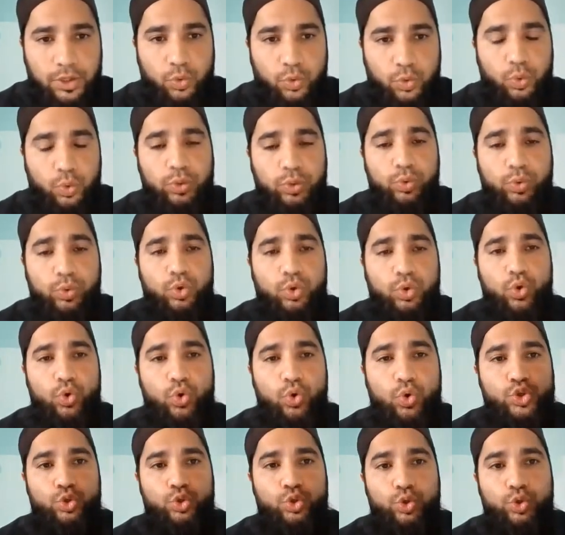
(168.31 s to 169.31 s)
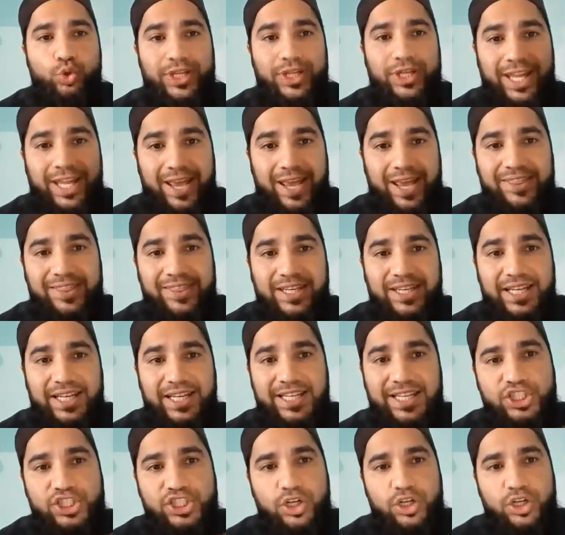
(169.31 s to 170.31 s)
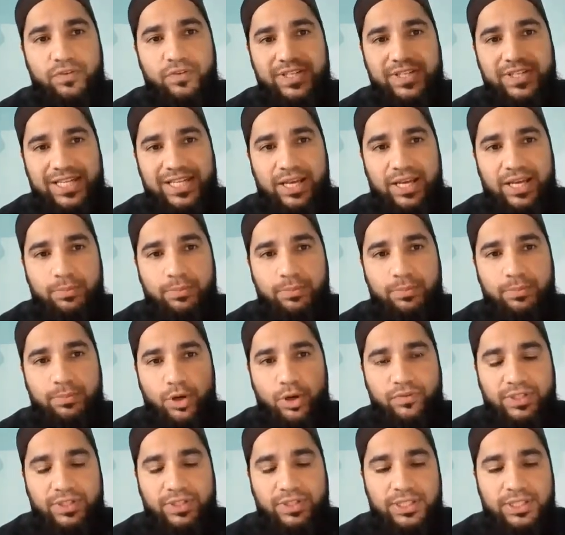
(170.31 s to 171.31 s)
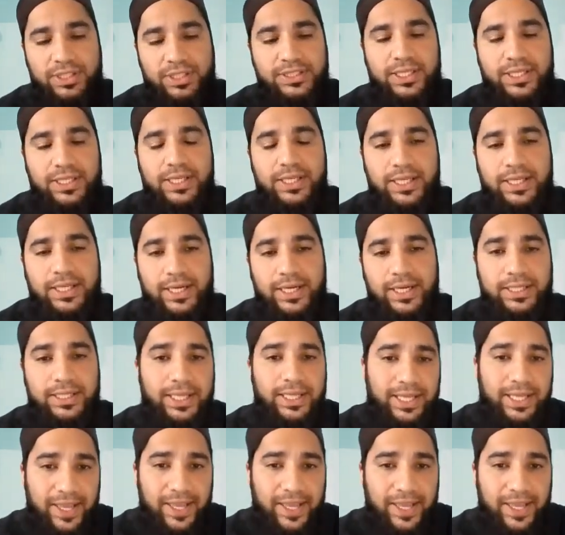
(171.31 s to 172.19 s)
What will cause you to deny the religion of Islam after this, right?